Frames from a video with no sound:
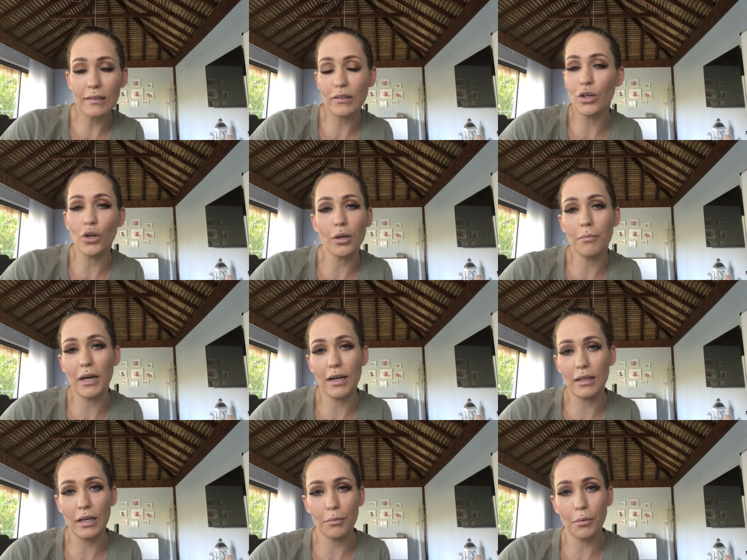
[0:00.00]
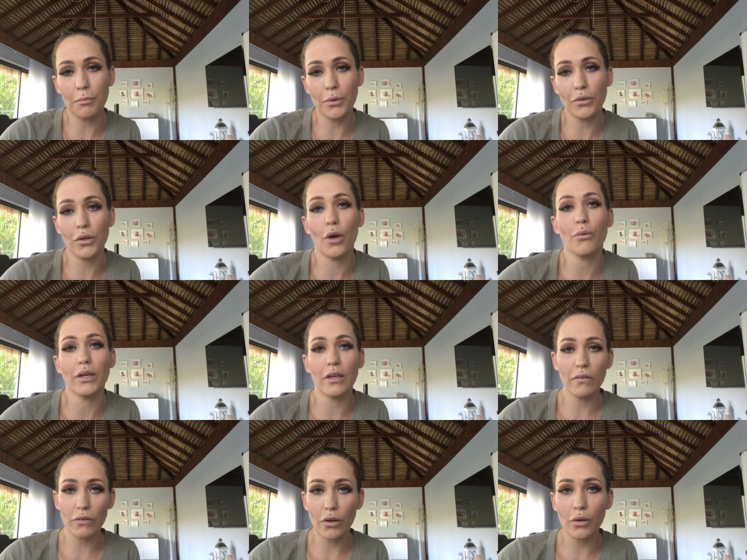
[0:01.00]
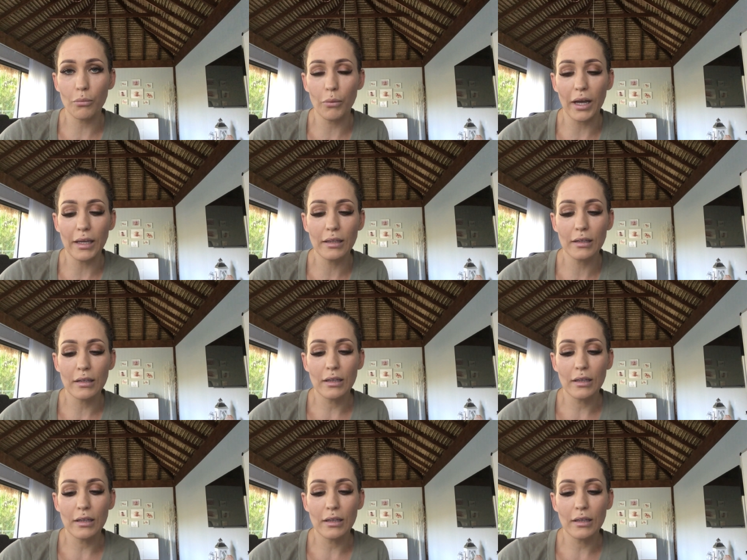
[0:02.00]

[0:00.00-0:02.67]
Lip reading: It's not about labour and birth going a certain way.